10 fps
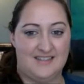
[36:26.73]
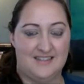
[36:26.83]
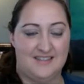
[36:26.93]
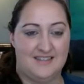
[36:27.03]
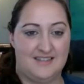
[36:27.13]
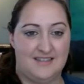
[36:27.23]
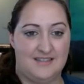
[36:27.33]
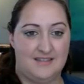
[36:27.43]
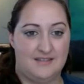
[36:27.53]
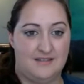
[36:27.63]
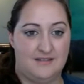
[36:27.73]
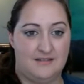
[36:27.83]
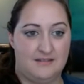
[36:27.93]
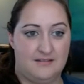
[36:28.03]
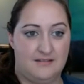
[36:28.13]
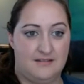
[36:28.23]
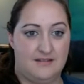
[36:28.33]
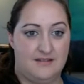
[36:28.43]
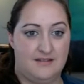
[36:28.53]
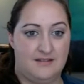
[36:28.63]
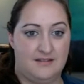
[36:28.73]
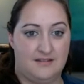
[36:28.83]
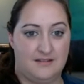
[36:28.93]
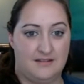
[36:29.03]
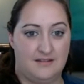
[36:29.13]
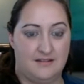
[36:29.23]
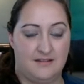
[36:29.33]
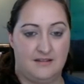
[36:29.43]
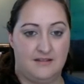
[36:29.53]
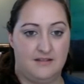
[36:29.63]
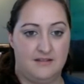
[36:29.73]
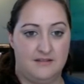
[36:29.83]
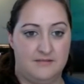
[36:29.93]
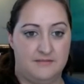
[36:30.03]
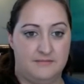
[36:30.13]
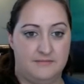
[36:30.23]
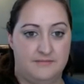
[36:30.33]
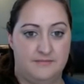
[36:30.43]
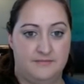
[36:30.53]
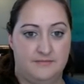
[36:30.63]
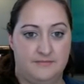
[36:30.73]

(silent)